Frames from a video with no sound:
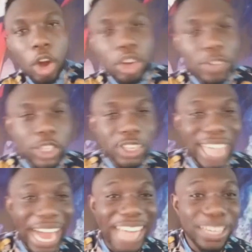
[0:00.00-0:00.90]
all of a
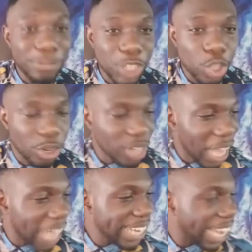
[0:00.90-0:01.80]
sudden I had a vision,
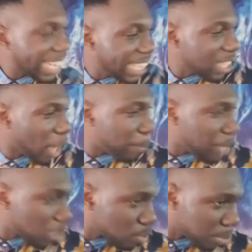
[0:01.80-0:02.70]
and an angel
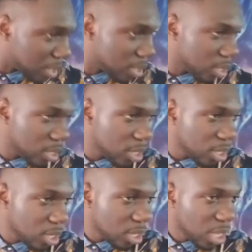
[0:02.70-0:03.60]
appeared to me
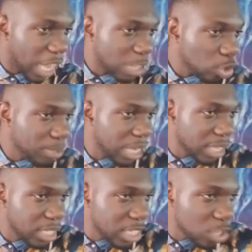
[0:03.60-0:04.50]
and told me
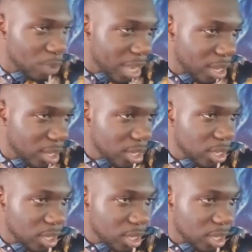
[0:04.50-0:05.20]
that this is where